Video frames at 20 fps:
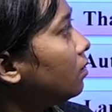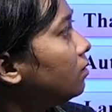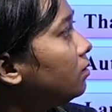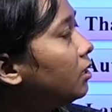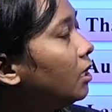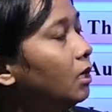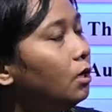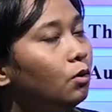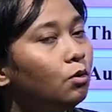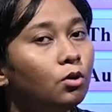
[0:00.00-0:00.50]

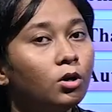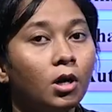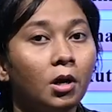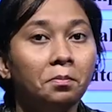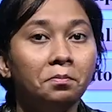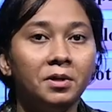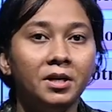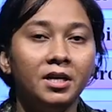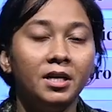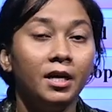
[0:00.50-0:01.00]
They look
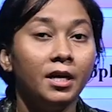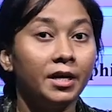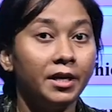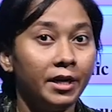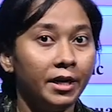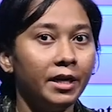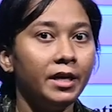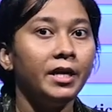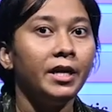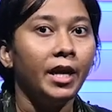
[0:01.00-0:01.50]
completely
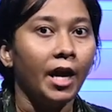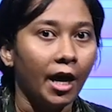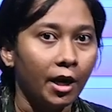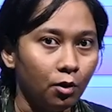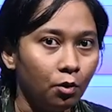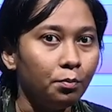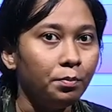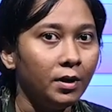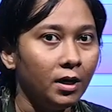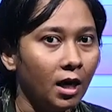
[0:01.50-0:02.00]
green
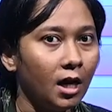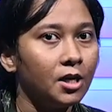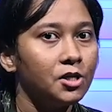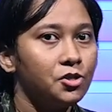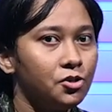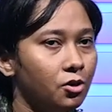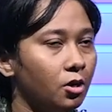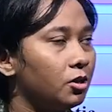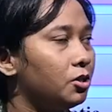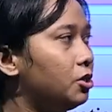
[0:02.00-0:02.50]
canopy like
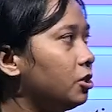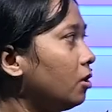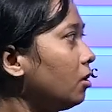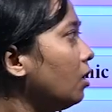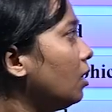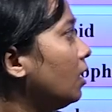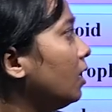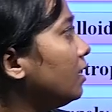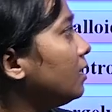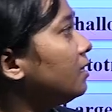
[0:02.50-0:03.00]
structure.
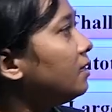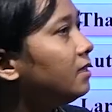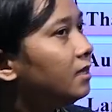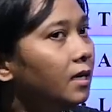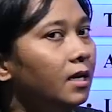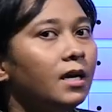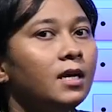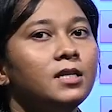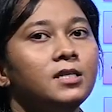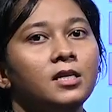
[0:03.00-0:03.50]

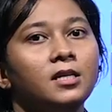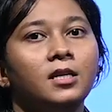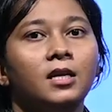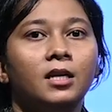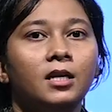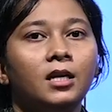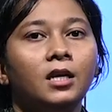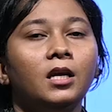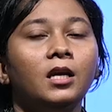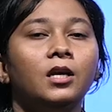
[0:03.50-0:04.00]
They are
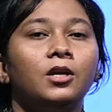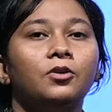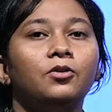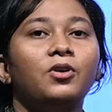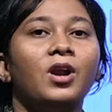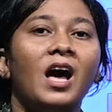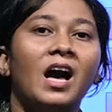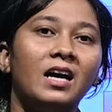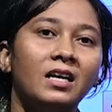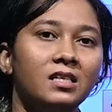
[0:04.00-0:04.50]
generally
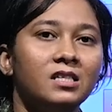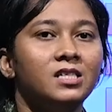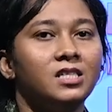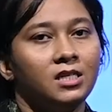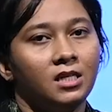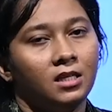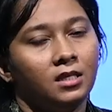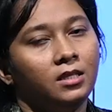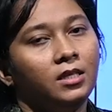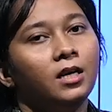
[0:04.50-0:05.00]
your
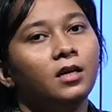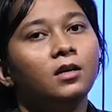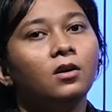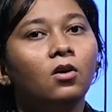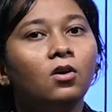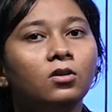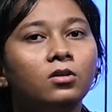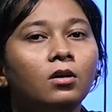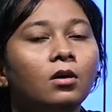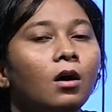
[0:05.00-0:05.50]
algae. They are
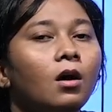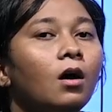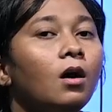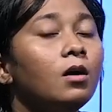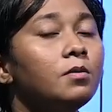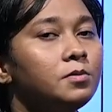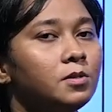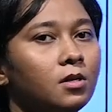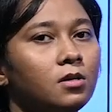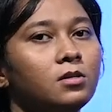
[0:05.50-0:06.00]
not the
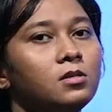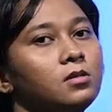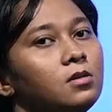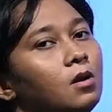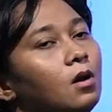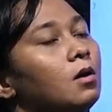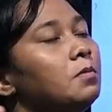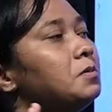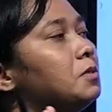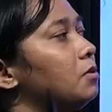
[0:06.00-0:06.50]
herbs or
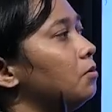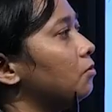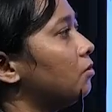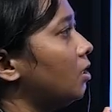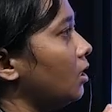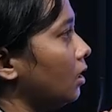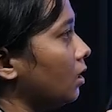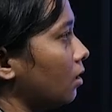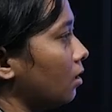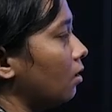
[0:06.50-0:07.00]
shrubs you
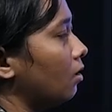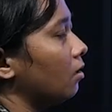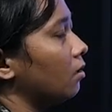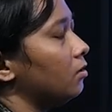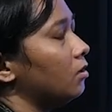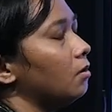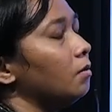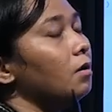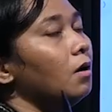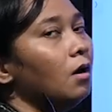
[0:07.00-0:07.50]
think or
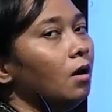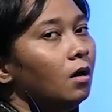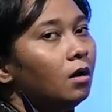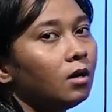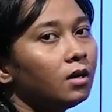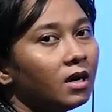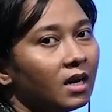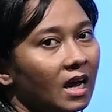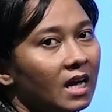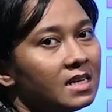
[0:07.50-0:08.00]
the
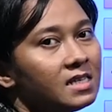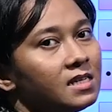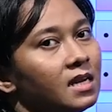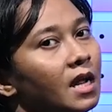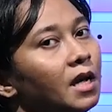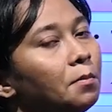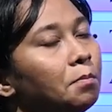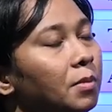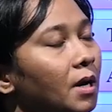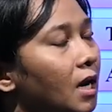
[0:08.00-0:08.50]
grass
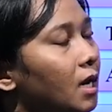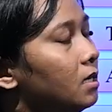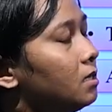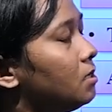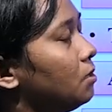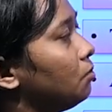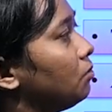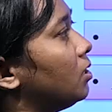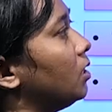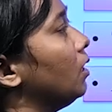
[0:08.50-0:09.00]
like
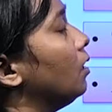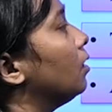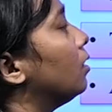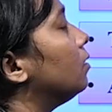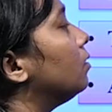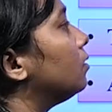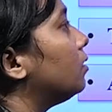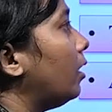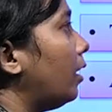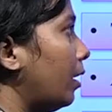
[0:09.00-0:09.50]
plants you
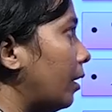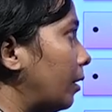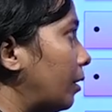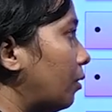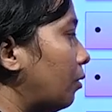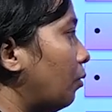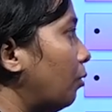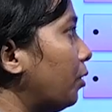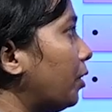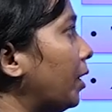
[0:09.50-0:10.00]
think,
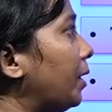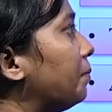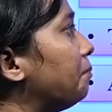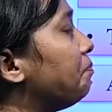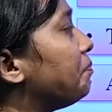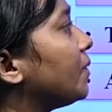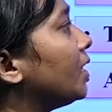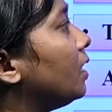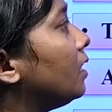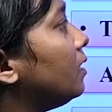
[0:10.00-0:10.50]
okay.
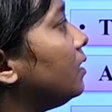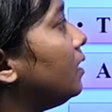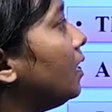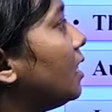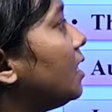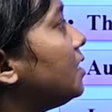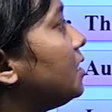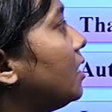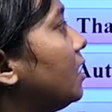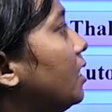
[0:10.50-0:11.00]
They
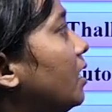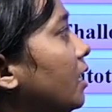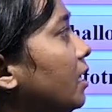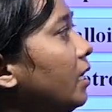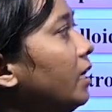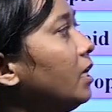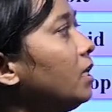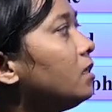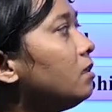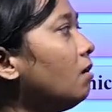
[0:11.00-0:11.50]
are
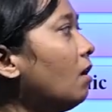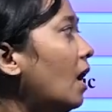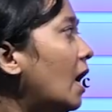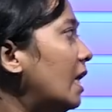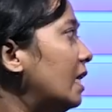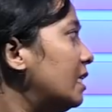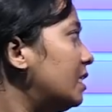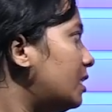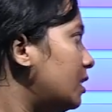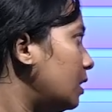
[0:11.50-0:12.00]
generally the
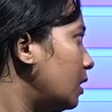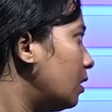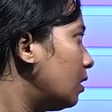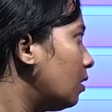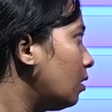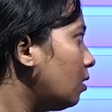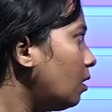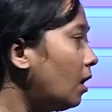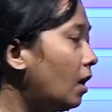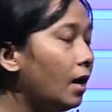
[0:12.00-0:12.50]
algae.
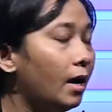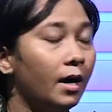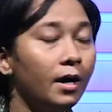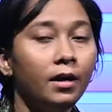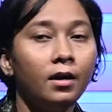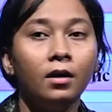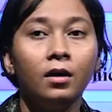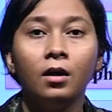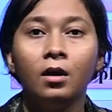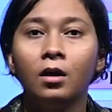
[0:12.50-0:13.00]
And